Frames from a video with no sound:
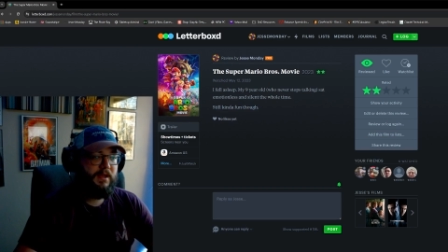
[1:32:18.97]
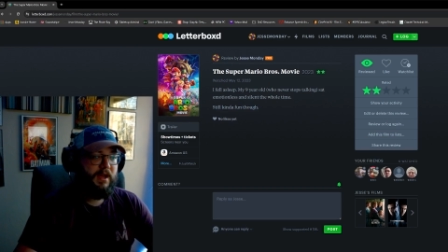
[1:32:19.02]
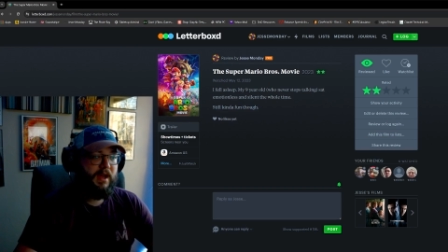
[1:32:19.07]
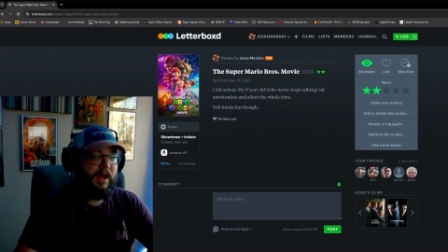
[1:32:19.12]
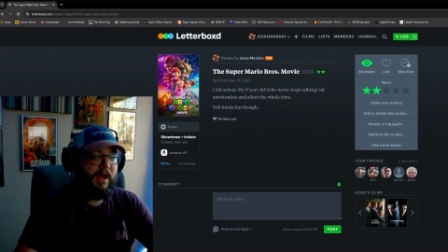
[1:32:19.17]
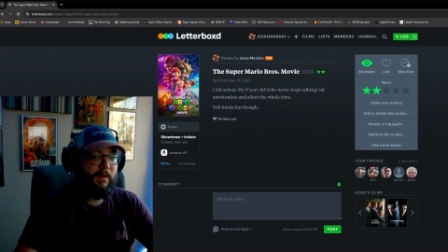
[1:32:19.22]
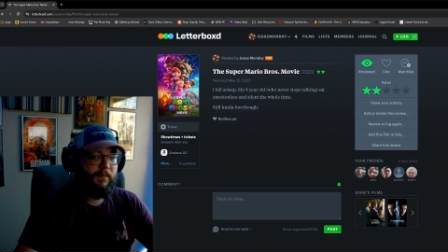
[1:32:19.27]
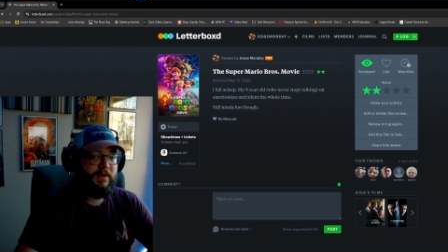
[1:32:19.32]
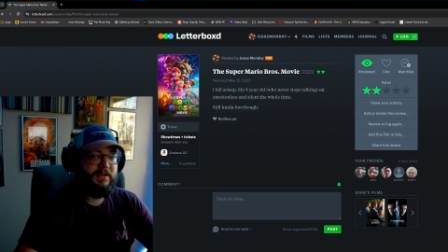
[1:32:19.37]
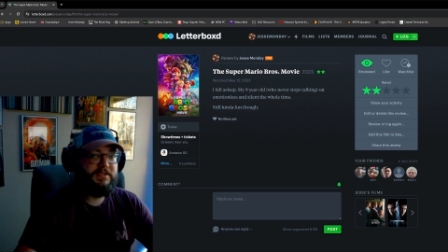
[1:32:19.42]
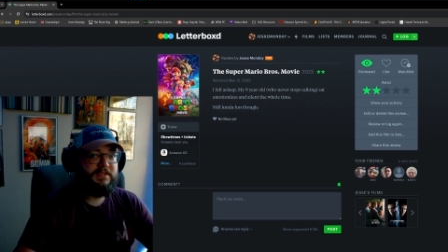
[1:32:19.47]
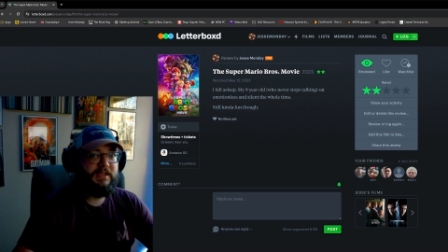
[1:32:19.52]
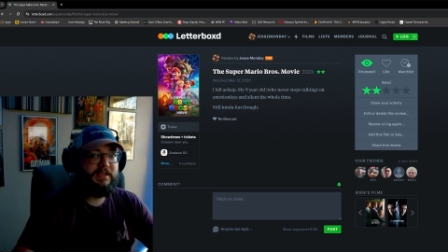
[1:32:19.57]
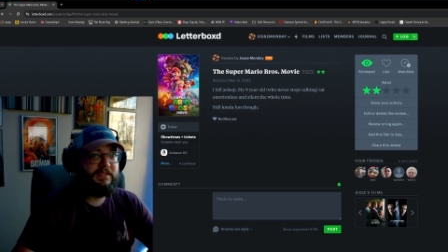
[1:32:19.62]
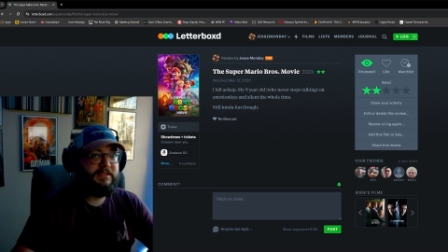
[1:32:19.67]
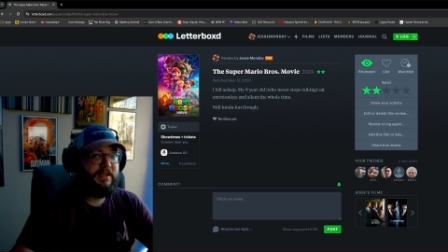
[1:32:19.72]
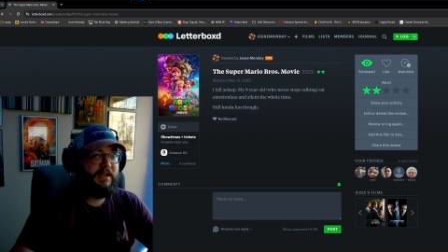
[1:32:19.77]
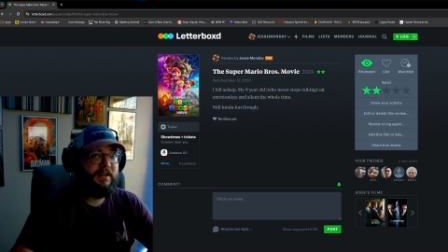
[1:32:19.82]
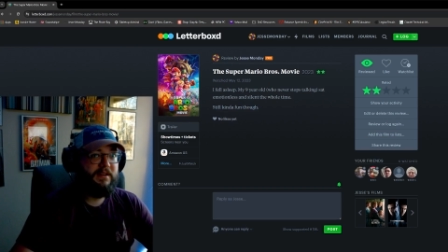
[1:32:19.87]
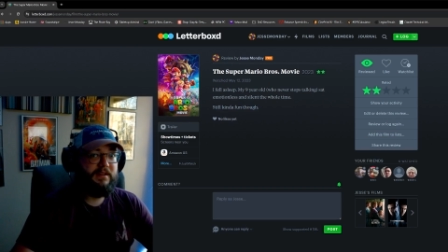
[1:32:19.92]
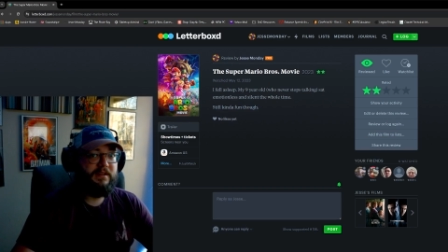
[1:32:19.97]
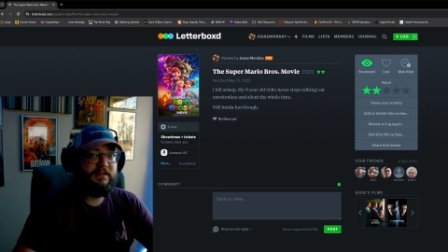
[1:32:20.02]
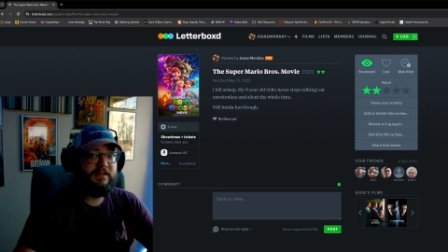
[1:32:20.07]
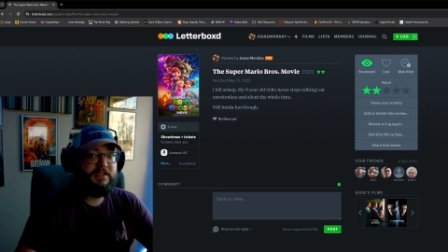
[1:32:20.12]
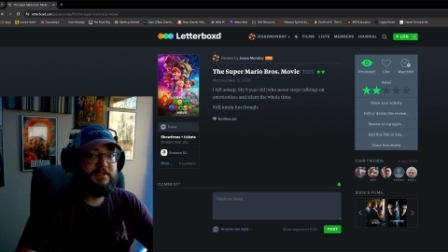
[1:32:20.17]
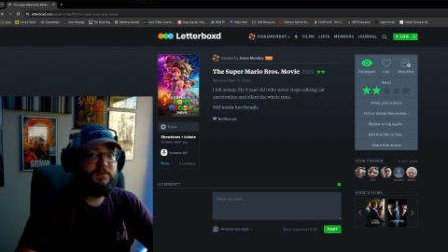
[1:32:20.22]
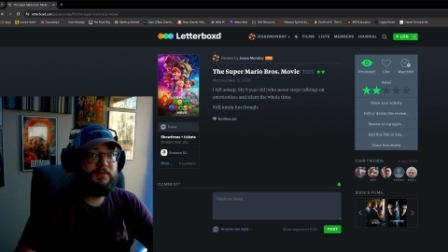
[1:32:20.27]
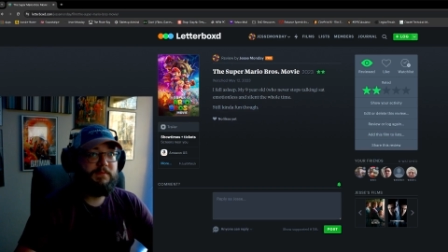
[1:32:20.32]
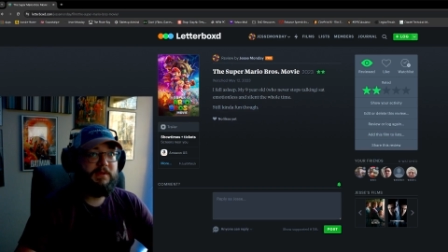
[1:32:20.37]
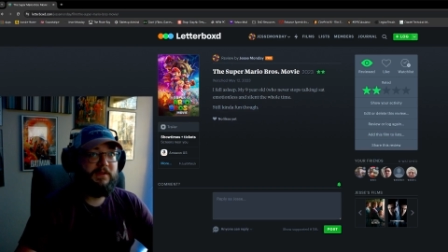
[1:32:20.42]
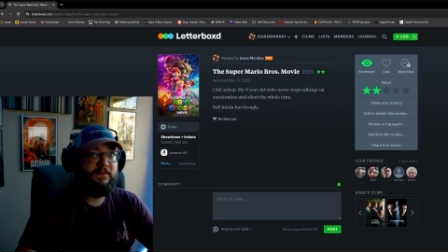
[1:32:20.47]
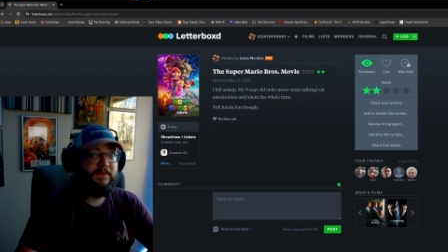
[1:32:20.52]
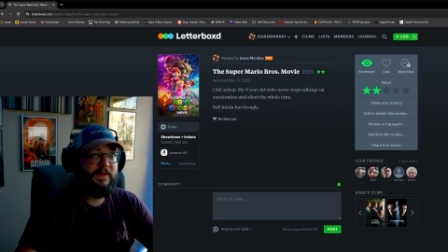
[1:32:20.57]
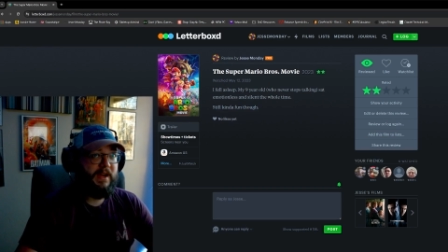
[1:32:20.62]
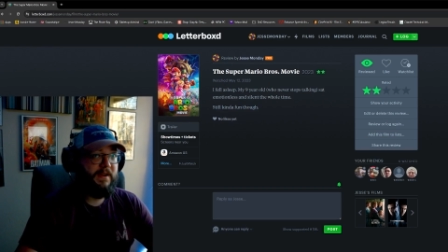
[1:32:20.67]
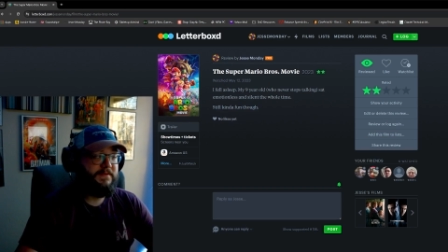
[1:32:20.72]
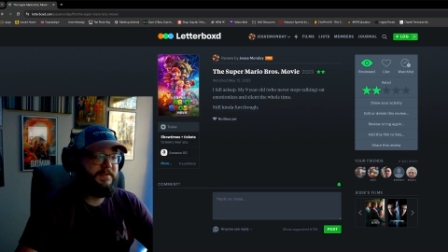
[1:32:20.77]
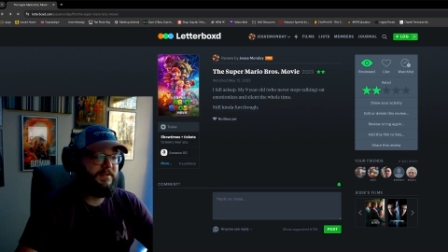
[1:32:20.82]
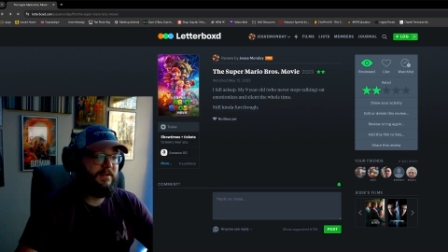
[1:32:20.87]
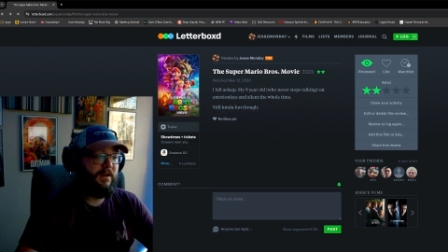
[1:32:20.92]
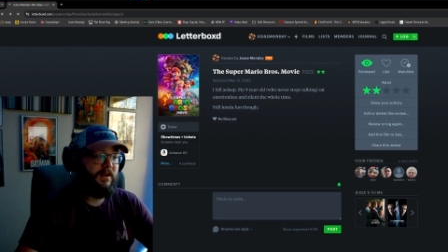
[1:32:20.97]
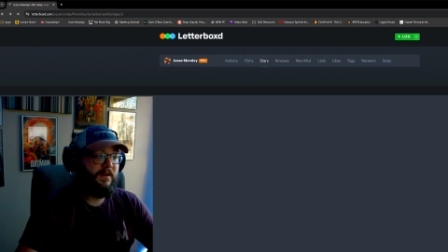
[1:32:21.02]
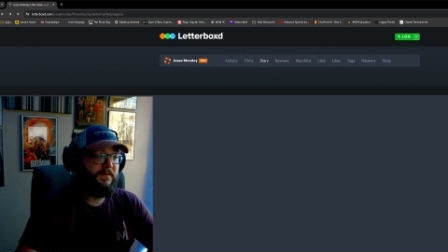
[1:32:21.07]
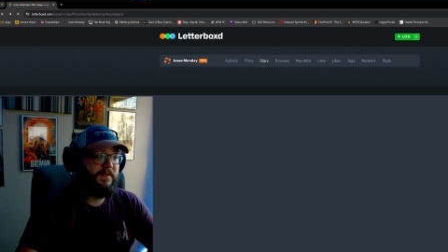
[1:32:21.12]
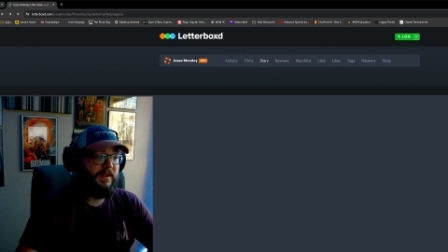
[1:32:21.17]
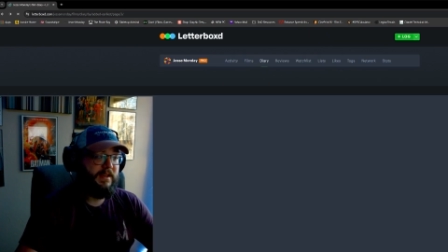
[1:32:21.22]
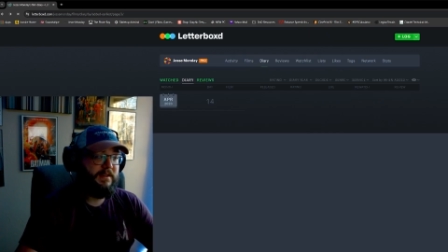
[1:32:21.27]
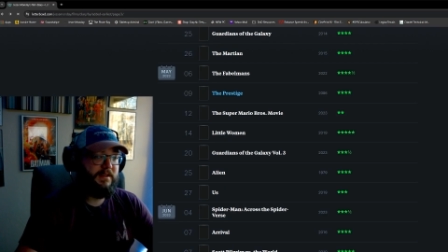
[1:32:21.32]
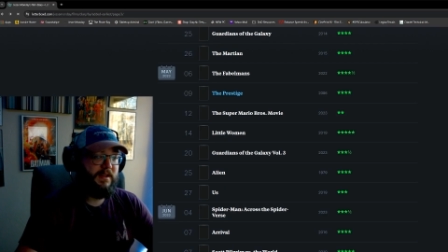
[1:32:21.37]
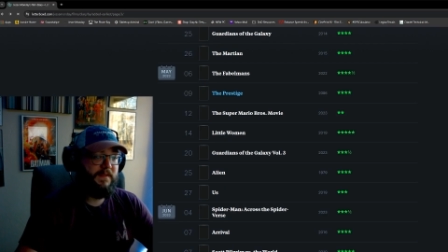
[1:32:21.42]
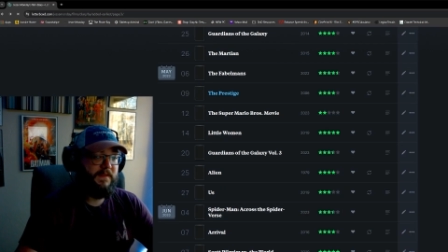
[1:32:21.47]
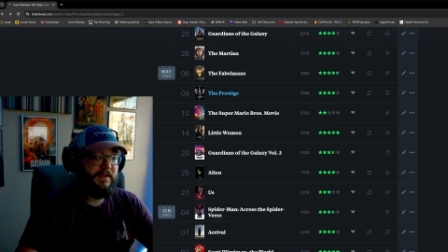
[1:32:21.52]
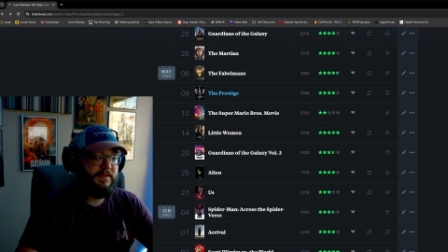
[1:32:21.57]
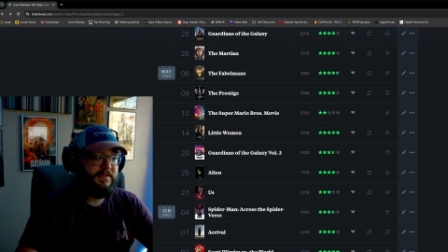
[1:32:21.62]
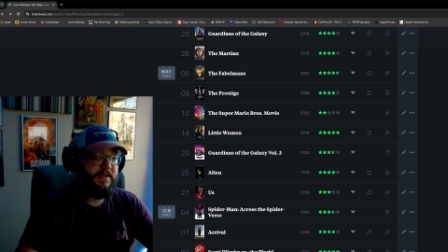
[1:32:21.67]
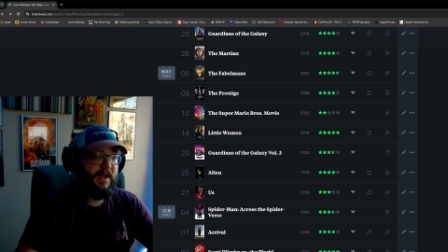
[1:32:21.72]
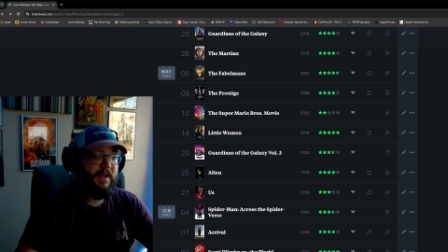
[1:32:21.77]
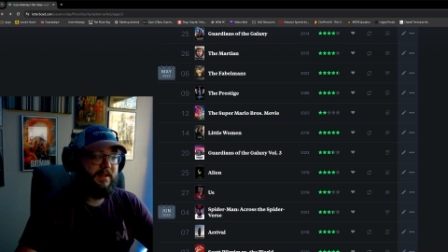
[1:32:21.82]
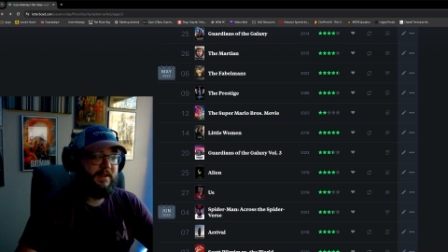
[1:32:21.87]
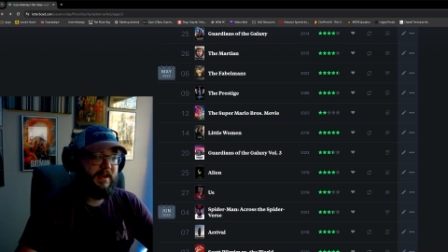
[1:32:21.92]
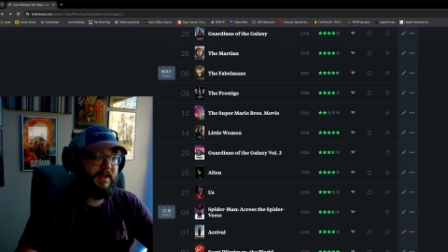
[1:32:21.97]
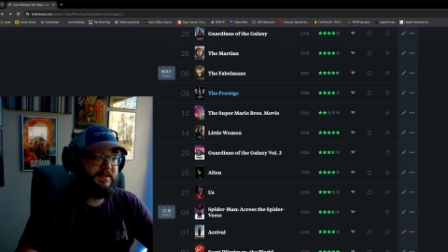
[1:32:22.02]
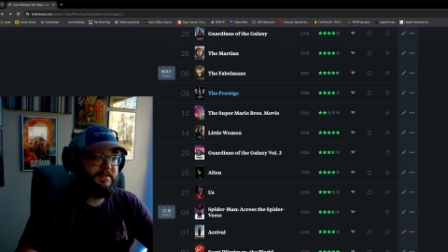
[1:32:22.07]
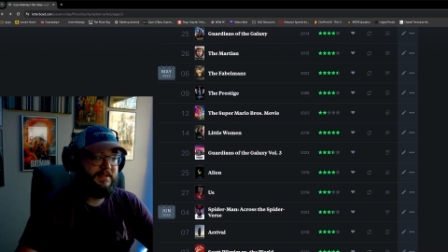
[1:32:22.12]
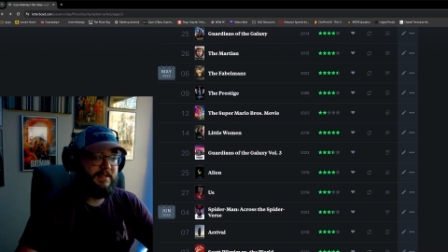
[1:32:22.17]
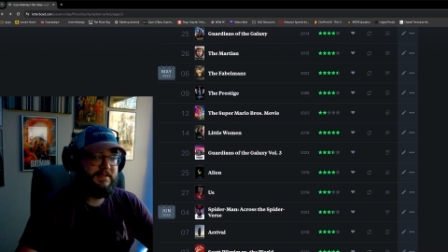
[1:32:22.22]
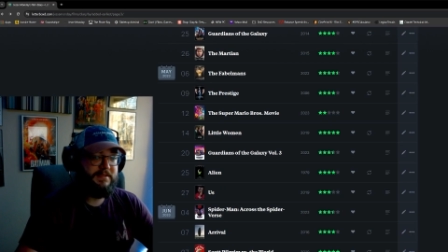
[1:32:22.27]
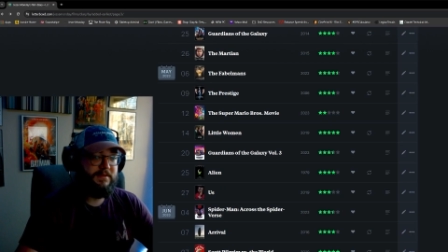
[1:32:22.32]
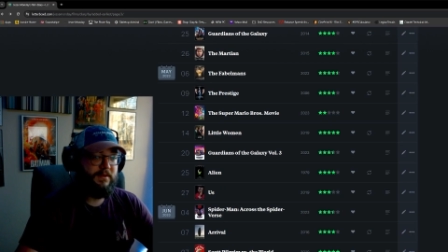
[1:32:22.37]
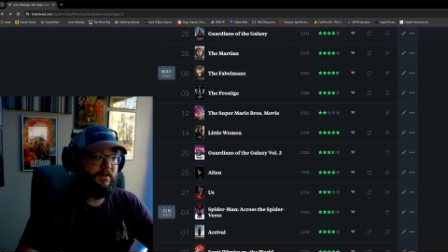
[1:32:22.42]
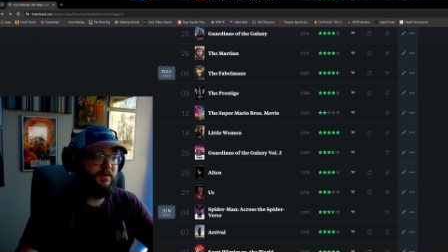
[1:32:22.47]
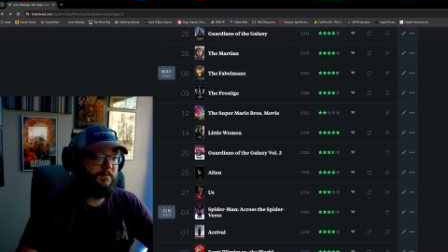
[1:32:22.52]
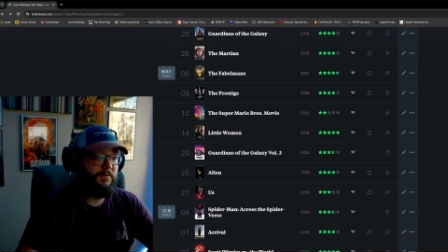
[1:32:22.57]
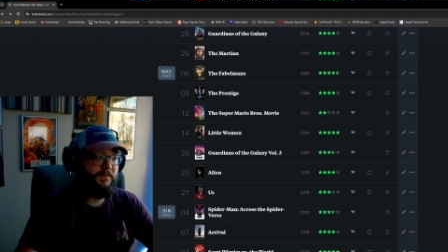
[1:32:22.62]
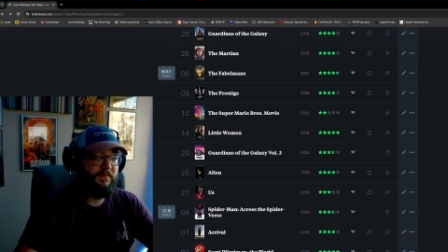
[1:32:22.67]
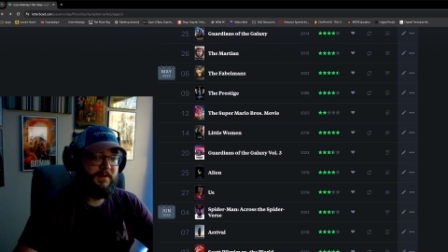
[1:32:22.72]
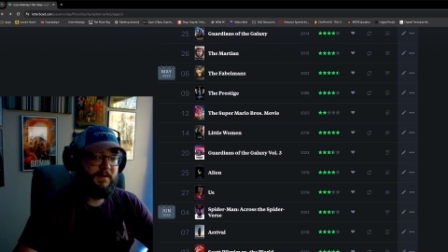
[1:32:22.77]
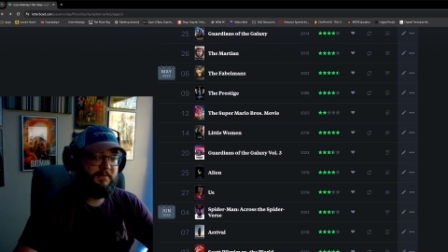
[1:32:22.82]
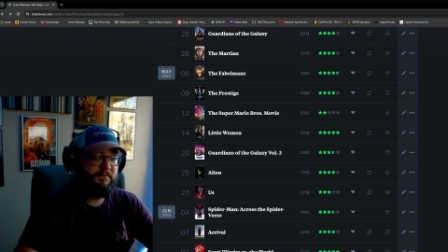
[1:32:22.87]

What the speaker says: I wish they had done... This would be a 5-star if they had done the Italian accents the whole movie.